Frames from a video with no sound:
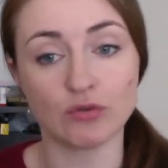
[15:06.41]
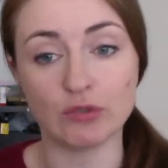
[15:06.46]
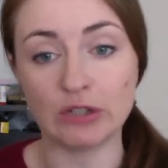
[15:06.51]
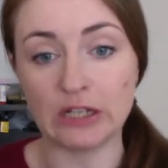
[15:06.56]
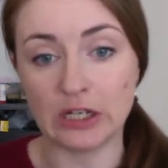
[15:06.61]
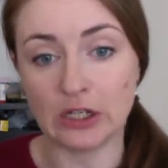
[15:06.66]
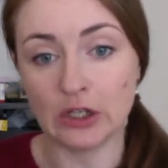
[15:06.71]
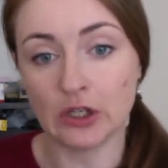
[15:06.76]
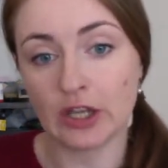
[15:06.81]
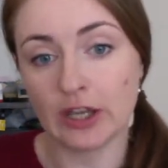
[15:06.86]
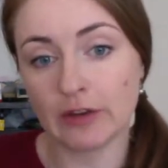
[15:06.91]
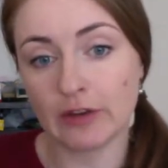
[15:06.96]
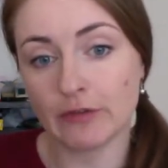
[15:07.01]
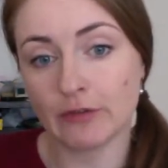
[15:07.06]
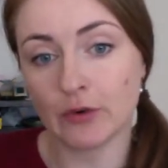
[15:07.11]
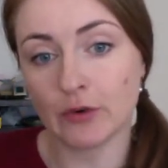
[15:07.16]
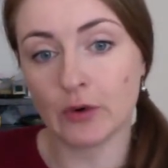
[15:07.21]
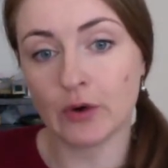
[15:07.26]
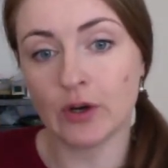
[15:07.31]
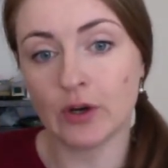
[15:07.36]
really looking
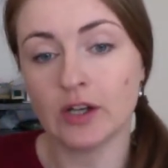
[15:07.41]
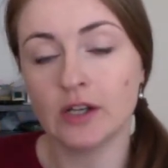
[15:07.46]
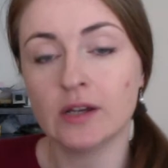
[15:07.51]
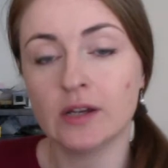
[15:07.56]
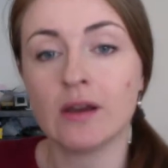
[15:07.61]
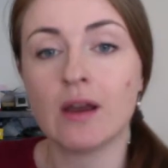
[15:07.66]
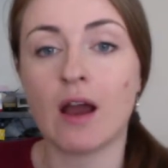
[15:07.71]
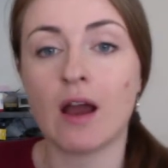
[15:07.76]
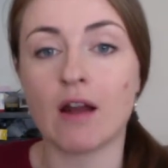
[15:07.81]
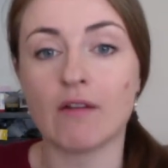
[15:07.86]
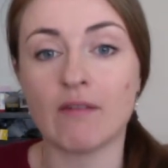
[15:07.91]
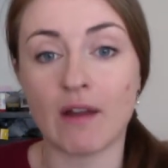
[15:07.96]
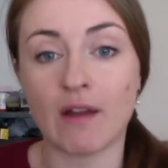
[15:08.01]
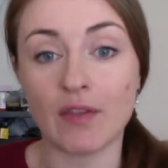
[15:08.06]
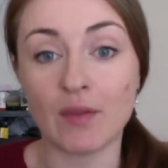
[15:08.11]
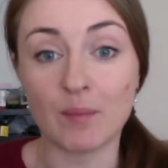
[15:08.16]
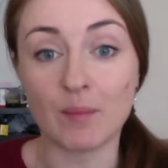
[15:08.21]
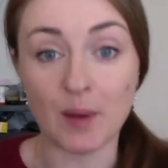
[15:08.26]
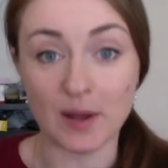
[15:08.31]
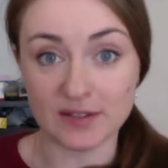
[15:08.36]
for around the
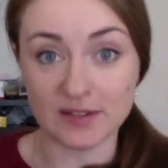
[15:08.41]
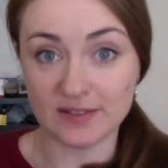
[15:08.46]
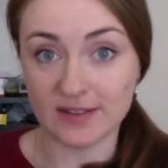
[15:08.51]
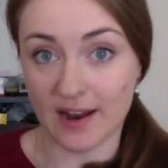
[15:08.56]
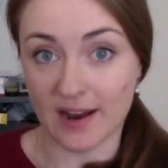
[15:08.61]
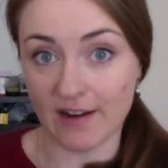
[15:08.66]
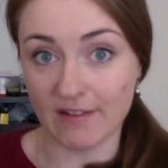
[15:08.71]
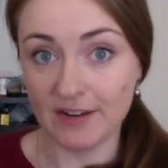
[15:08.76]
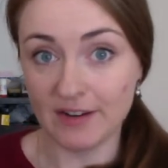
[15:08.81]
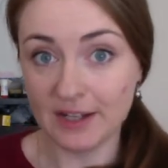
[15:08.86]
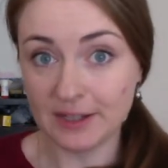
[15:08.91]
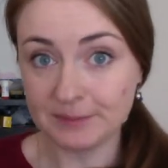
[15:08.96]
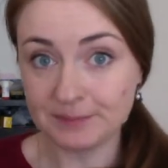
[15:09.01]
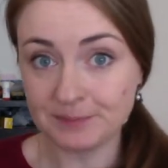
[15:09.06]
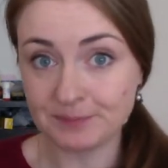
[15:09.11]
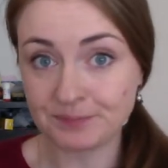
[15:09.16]
bust area.